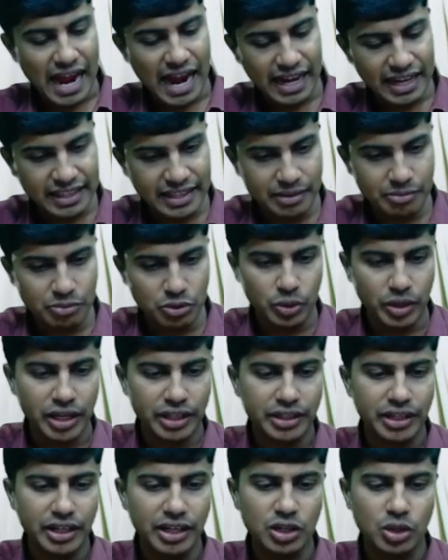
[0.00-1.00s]
Add them
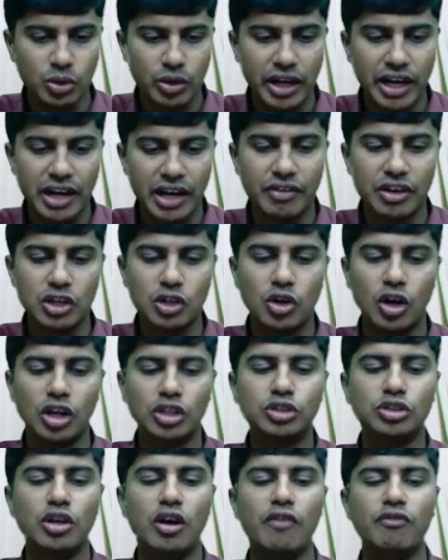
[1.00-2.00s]
together to arrive at
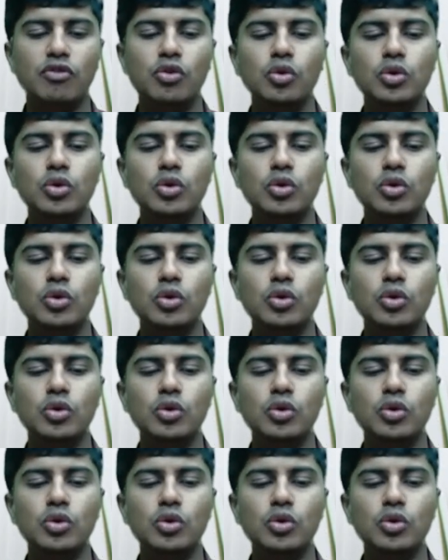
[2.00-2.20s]
cost of